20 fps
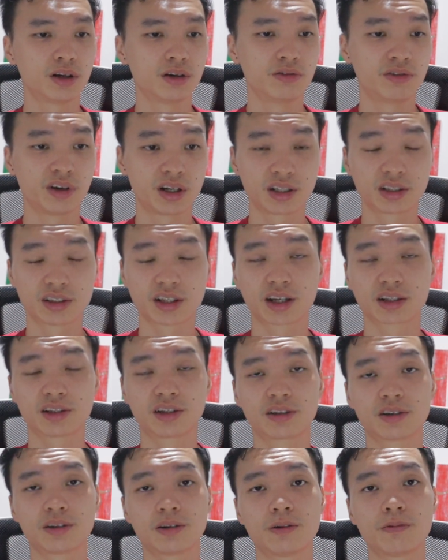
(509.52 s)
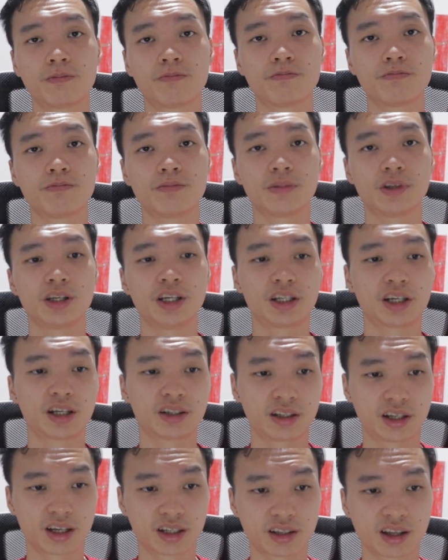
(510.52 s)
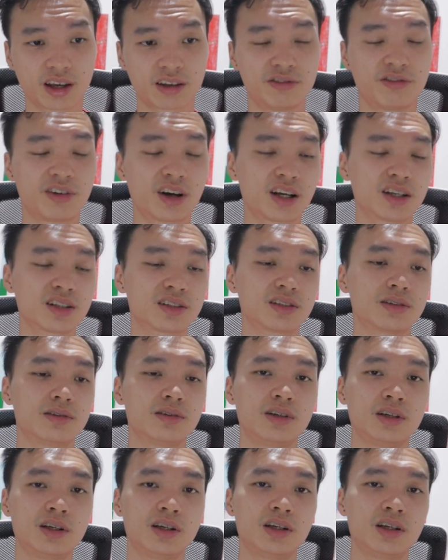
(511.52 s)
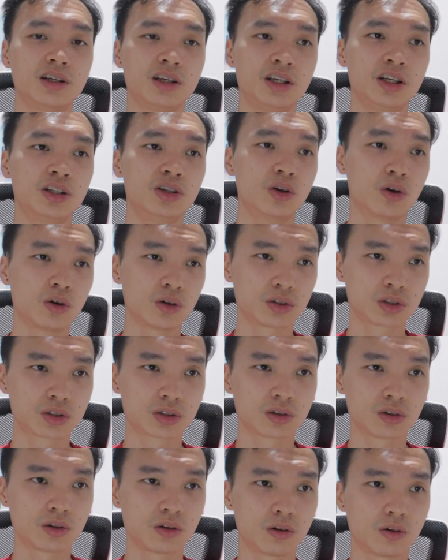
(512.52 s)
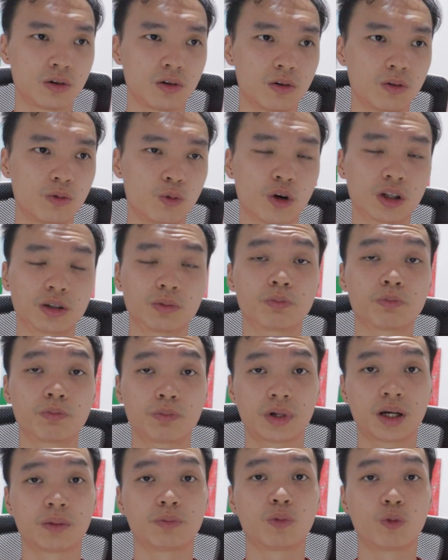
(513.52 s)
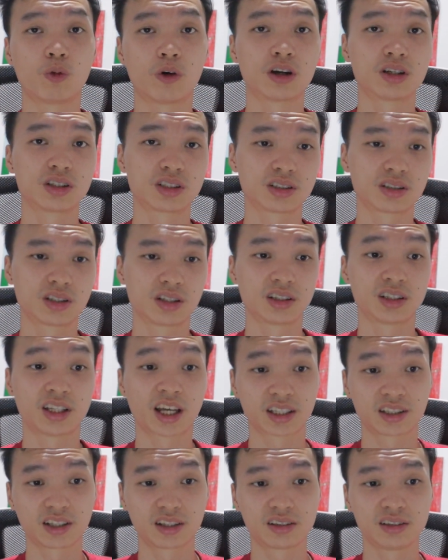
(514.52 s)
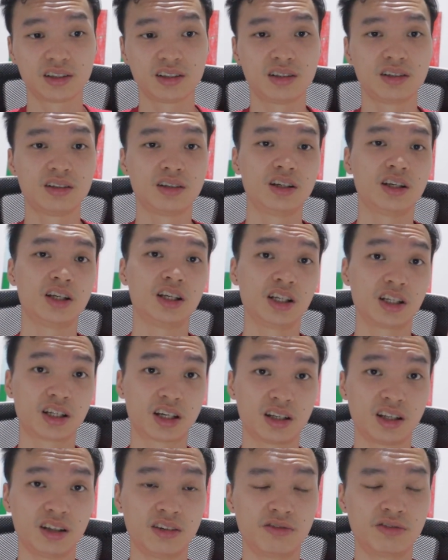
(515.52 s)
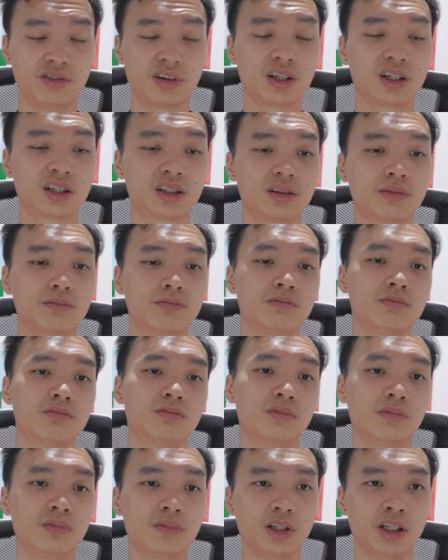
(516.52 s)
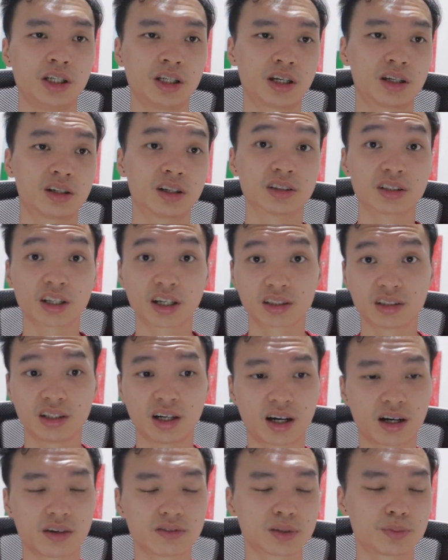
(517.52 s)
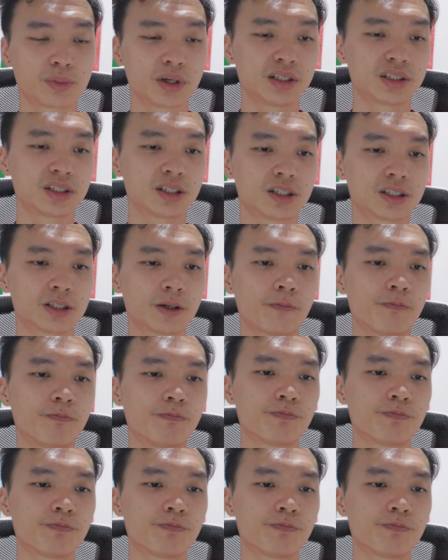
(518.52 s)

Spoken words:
very technical. He can get advanced. He knows what Pep wants tactically. He can invert. He can attack the half spaces.